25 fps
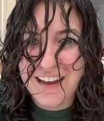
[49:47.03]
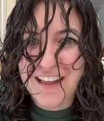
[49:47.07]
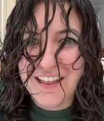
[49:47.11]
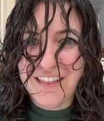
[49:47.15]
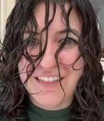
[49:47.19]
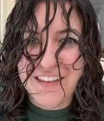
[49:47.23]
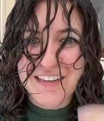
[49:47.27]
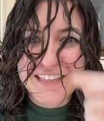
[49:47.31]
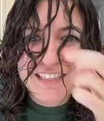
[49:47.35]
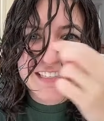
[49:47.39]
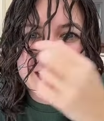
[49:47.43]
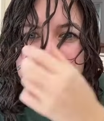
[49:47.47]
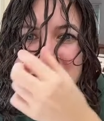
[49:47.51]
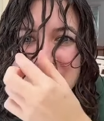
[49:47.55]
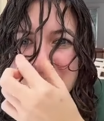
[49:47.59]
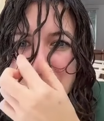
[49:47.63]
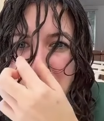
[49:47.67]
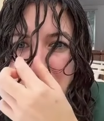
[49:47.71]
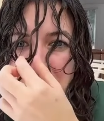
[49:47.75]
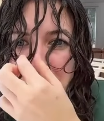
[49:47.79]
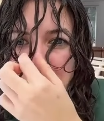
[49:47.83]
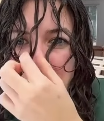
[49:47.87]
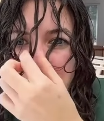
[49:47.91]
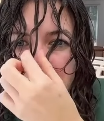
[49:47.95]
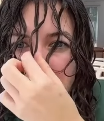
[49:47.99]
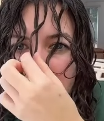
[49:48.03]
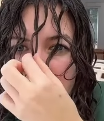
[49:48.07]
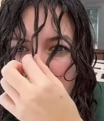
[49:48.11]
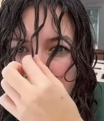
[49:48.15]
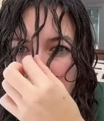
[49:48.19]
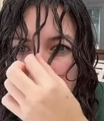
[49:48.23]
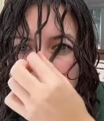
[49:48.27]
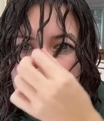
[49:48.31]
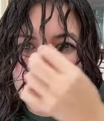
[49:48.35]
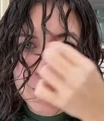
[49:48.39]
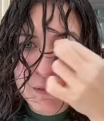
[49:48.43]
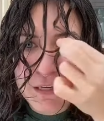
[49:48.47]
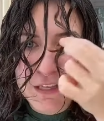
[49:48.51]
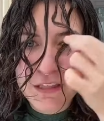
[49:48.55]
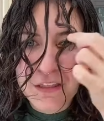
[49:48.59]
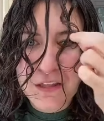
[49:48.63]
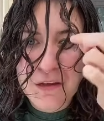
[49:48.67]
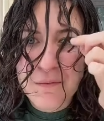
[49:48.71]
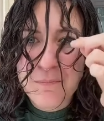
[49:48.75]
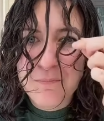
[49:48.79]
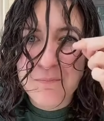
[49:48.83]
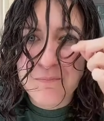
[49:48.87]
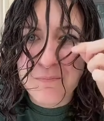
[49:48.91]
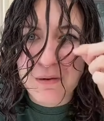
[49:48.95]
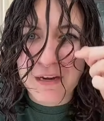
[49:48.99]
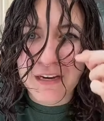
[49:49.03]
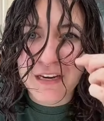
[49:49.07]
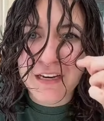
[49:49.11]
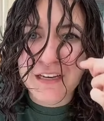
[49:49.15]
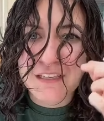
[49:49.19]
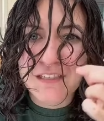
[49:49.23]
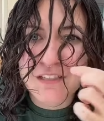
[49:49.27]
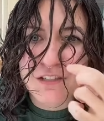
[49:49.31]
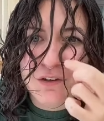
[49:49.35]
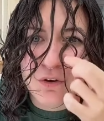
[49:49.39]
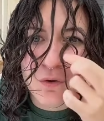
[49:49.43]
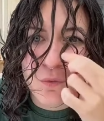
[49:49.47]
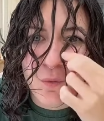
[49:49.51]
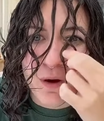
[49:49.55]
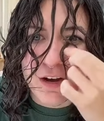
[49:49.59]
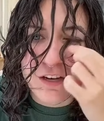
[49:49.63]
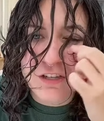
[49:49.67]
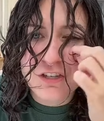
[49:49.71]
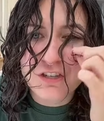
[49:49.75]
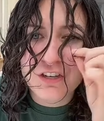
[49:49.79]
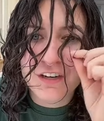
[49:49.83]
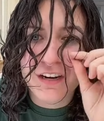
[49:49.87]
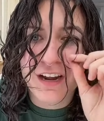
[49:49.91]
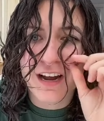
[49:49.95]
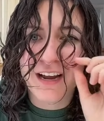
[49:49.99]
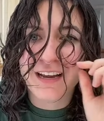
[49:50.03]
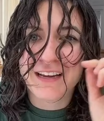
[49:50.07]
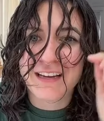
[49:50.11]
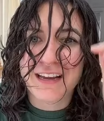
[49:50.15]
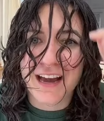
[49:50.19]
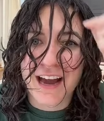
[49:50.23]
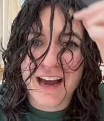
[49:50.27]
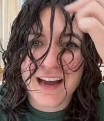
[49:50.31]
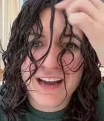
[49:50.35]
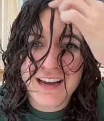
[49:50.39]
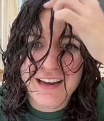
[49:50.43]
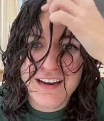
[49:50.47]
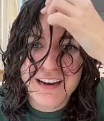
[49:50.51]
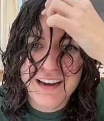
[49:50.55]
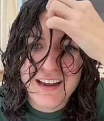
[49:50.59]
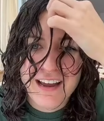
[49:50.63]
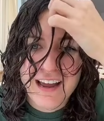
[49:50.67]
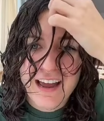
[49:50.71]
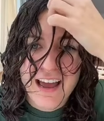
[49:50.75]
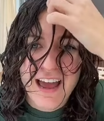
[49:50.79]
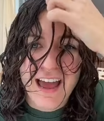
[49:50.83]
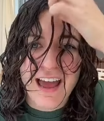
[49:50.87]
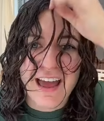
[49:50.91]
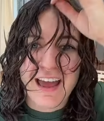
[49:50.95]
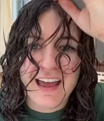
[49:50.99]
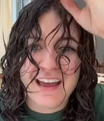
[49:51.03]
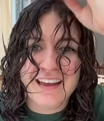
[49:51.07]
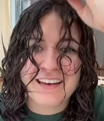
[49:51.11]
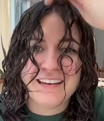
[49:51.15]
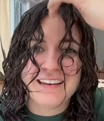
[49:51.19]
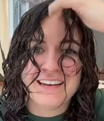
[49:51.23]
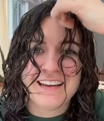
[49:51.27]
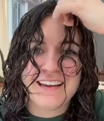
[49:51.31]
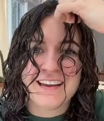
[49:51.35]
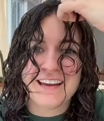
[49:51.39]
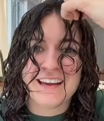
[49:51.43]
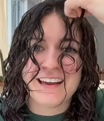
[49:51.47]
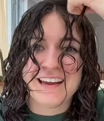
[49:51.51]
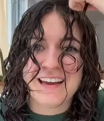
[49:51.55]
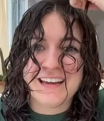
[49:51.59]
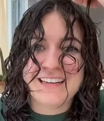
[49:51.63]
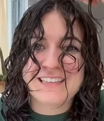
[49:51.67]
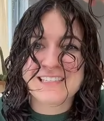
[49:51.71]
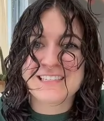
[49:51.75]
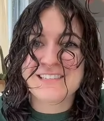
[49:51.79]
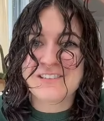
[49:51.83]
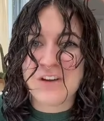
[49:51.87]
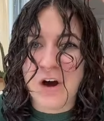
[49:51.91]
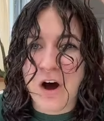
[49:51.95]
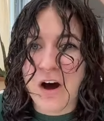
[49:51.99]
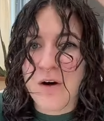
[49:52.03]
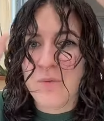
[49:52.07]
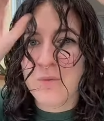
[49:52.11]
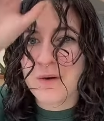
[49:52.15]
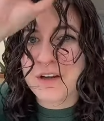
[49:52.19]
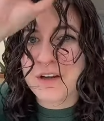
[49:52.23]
This is probably the biggest question I get, and it's not